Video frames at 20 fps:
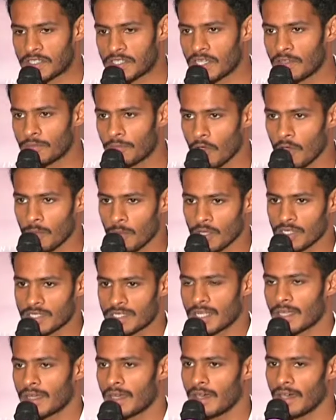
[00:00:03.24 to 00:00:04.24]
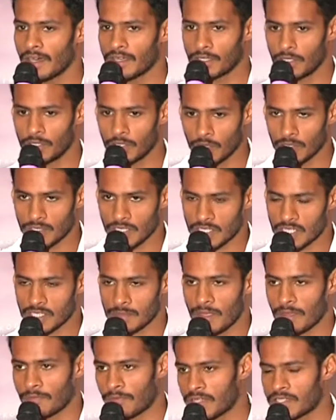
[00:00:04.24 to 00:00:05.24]
First and foremost, this is
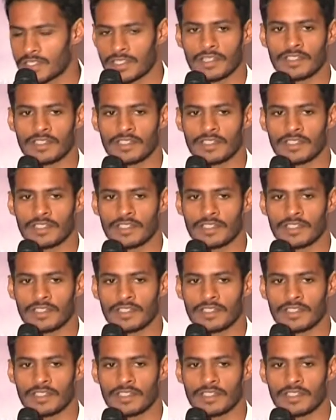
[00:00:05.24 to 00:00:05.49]
my first